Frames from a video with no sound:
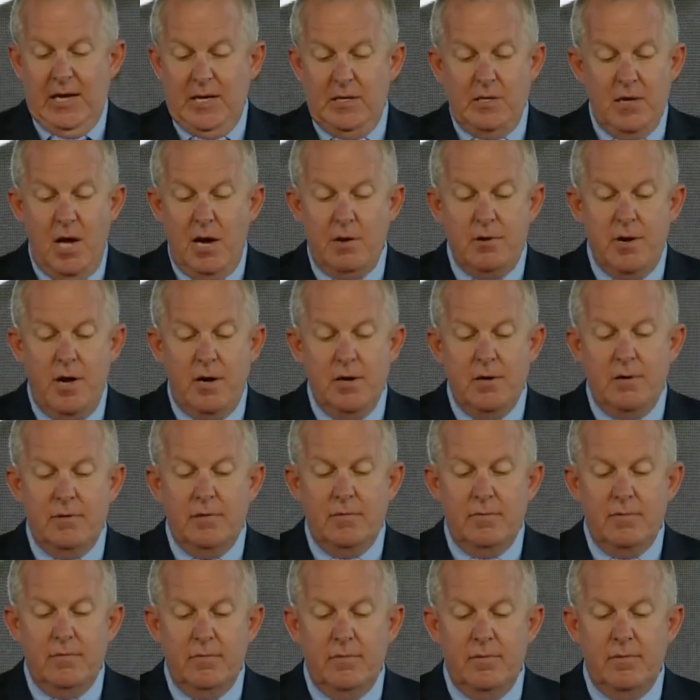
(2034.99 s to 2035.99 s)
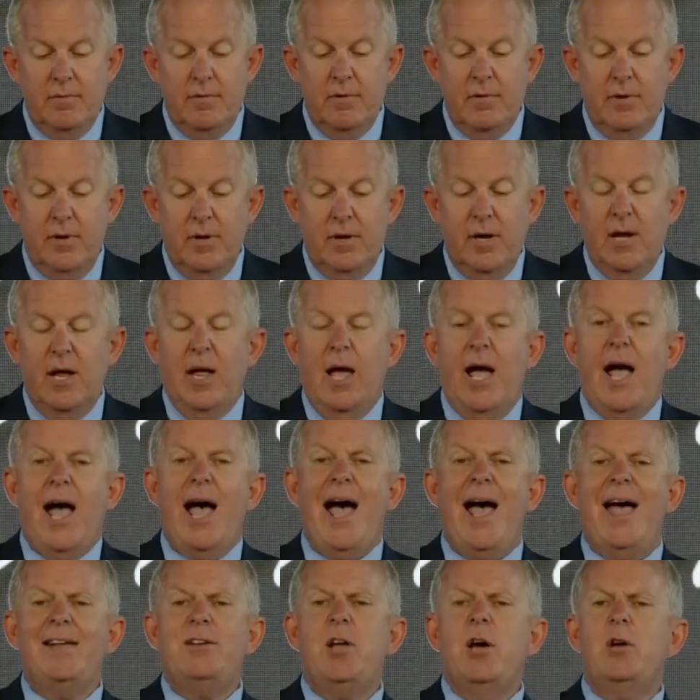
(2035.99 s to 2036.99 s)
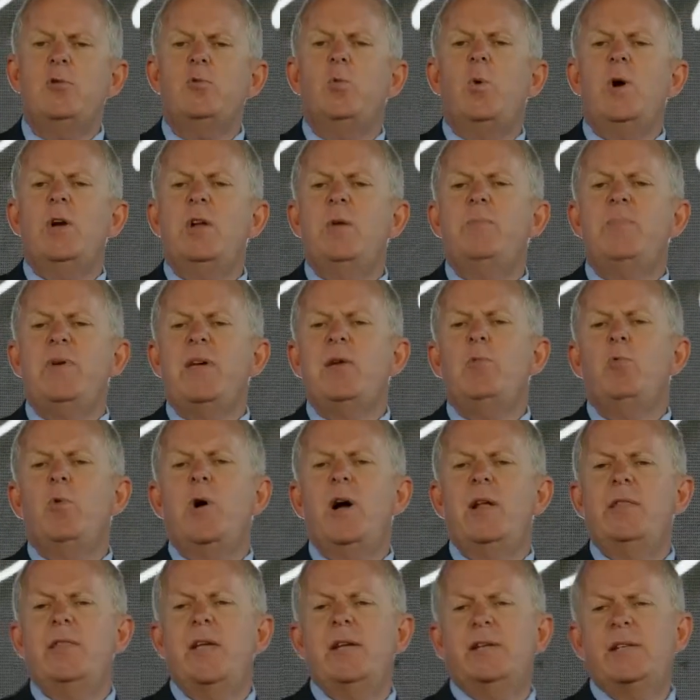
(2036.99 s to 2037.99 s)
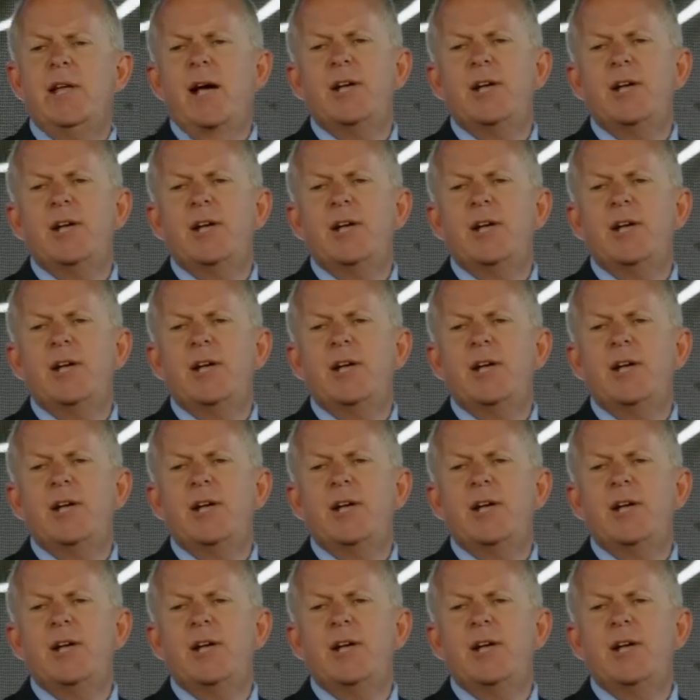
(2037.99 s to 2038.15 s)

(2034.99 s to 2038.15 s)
No. I don't want to be one that